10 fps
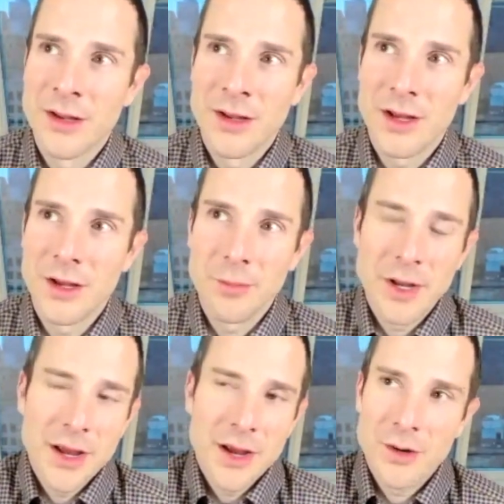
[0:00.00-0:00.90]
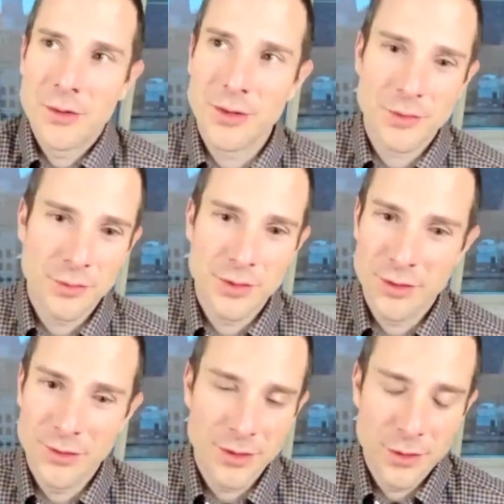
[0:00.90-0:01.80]
Um, now, after we're
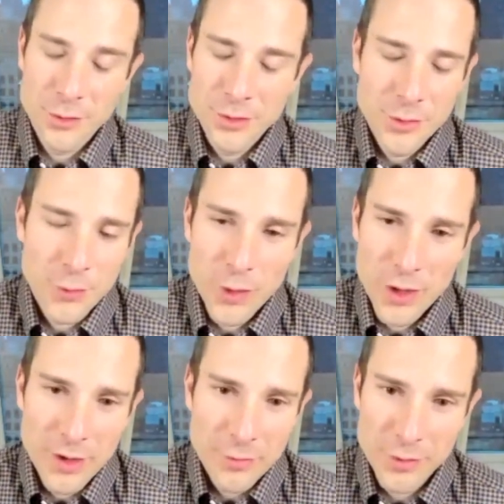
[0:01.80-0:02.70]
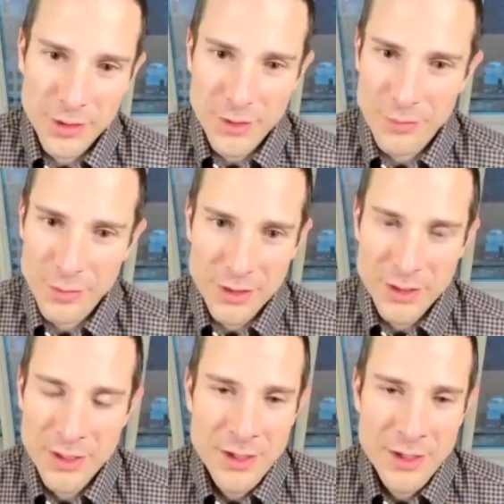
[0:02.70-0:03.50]
doing, you know, we're doing one offering every